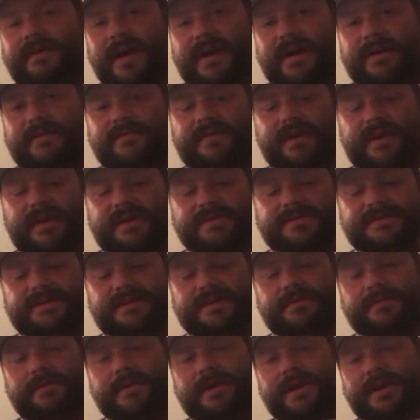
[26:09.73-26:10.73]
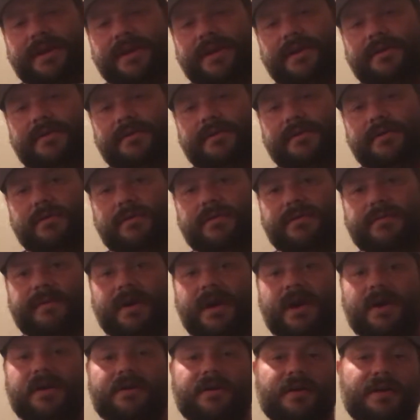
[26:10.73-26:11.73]
Final Fantasy 3 here in North
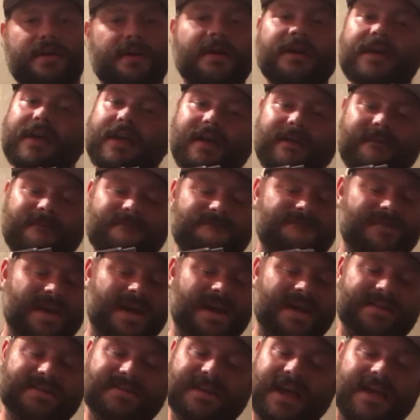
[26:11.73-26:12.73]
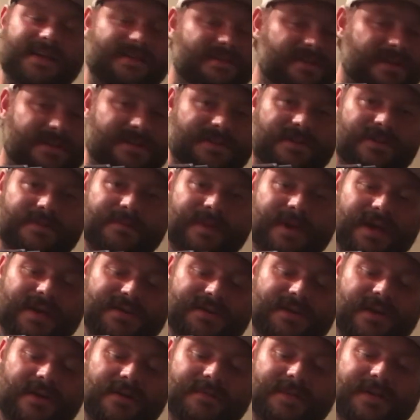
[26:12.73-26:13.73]
America. Fantastic
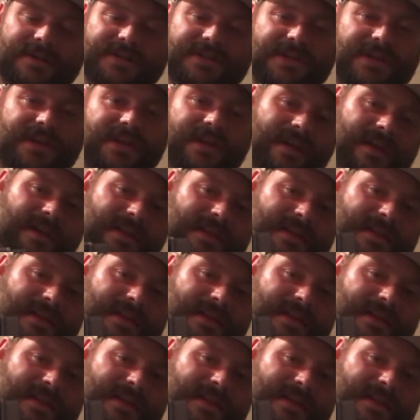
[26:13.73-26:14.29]
turn-based RPG.